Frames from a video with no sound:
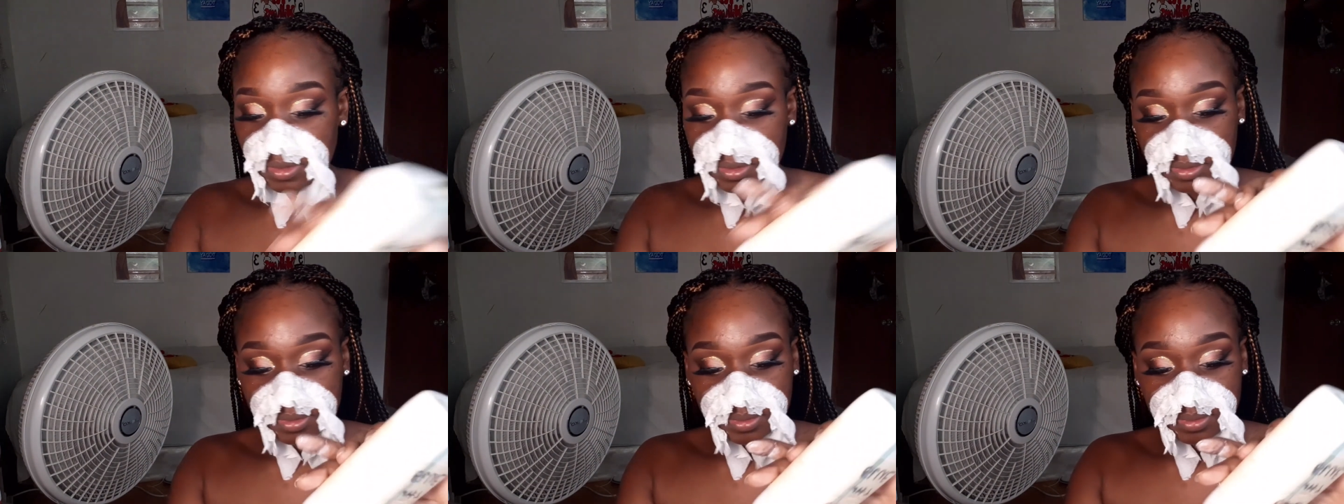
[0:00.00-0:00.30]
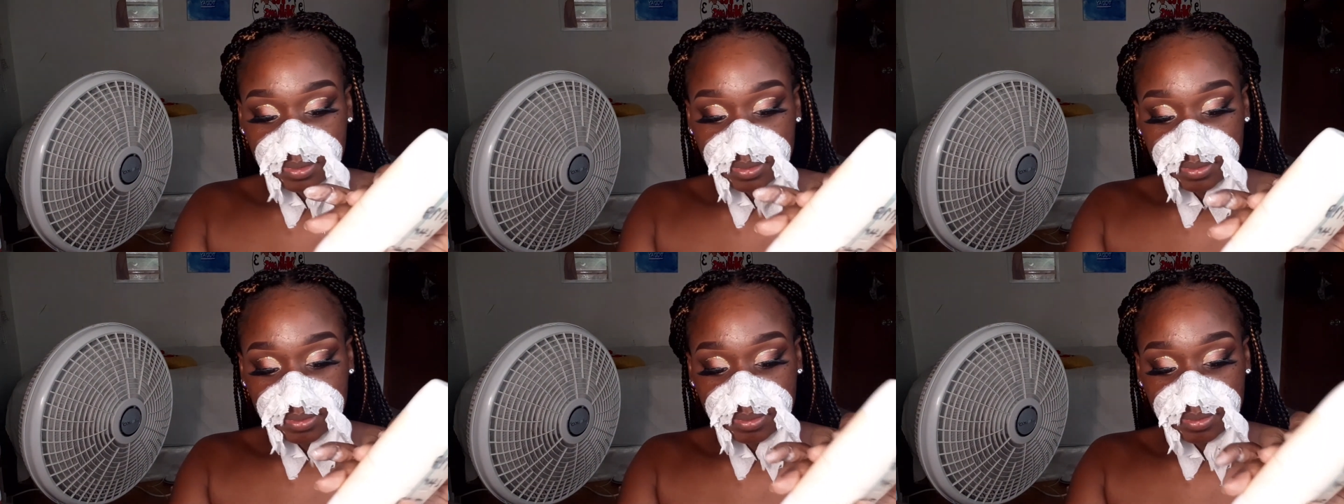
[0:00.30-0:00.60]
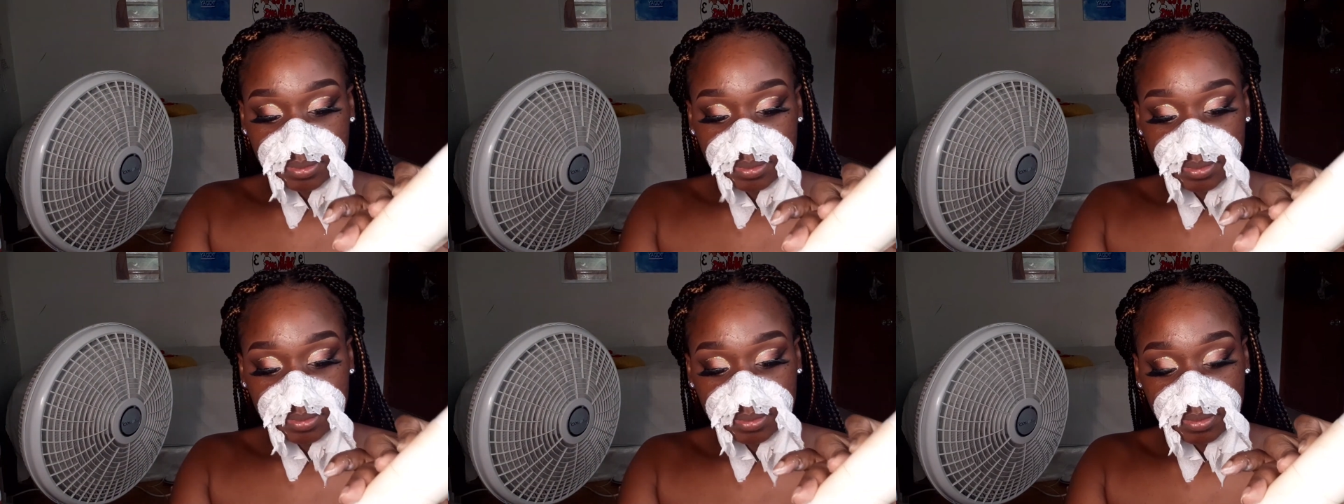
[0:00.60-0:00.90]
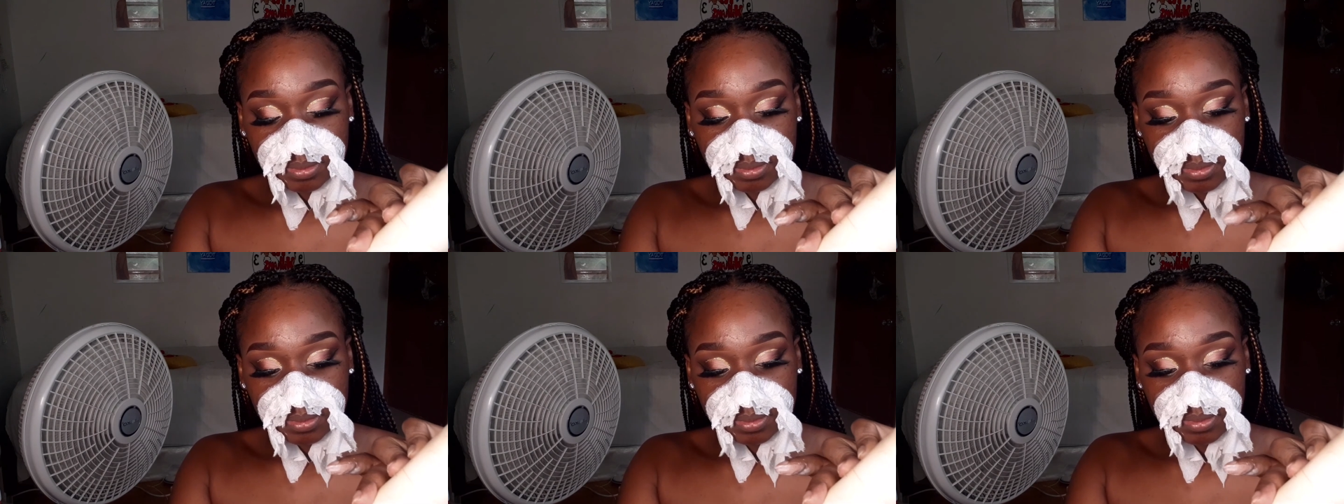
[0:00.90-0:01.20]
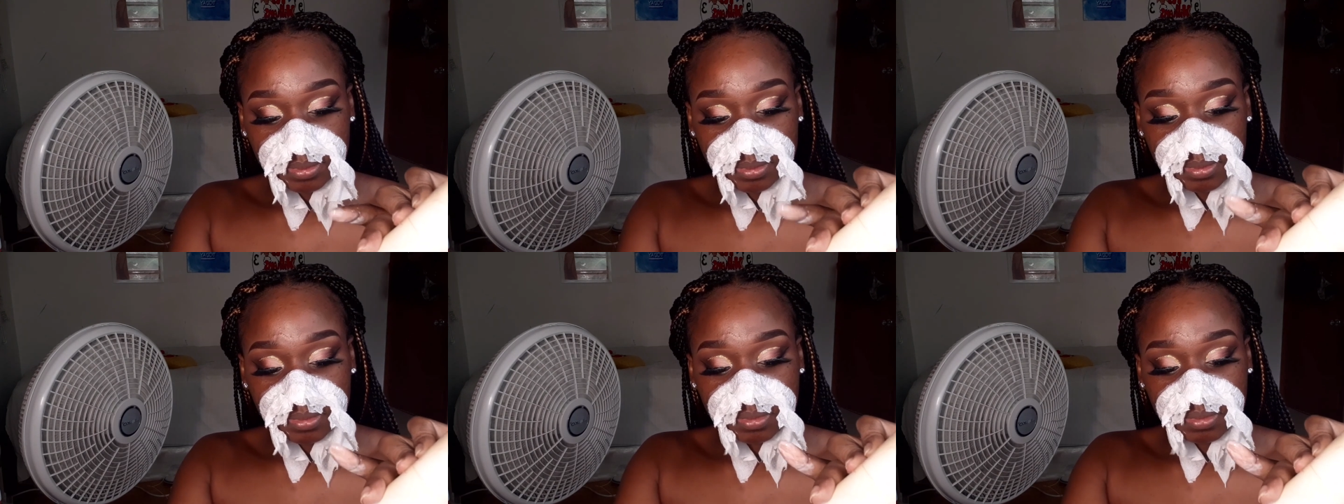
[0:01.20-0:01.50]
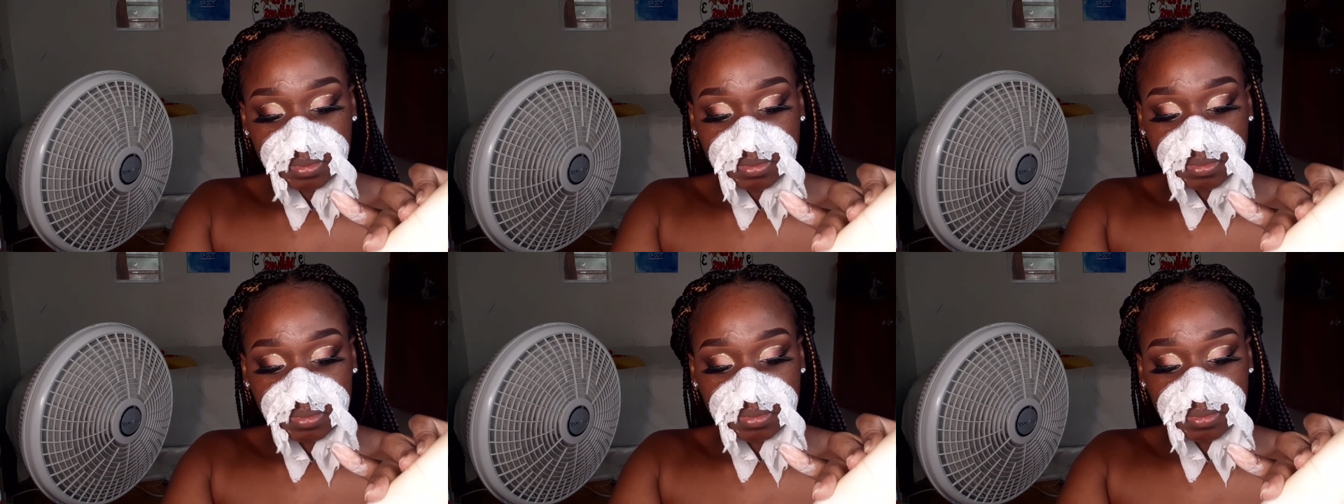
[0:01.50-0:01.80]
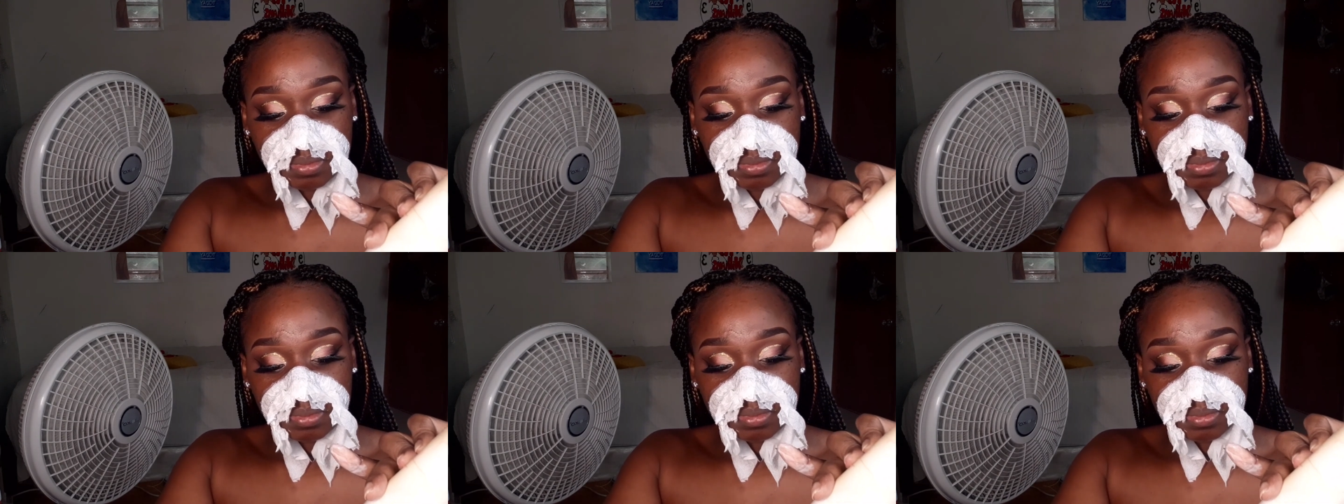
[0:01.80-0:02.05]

So yeah, use as much glue as you